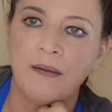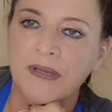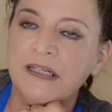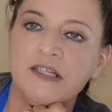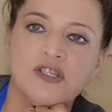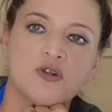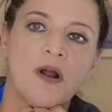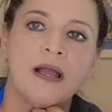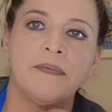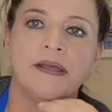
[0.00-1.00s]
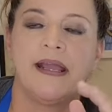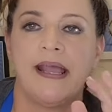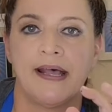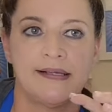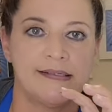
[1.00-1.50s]
I'm going to describe
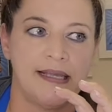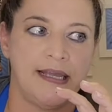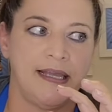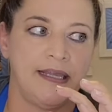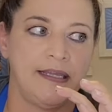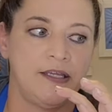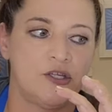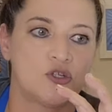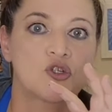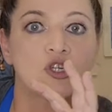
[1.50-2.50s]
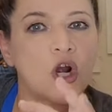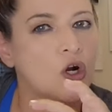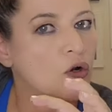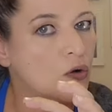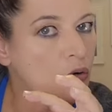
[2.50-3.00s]
it as a
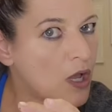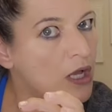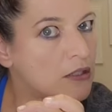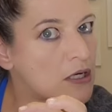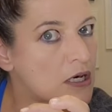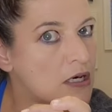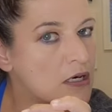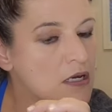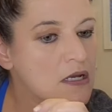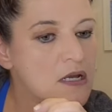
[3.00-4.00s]
charcoal color,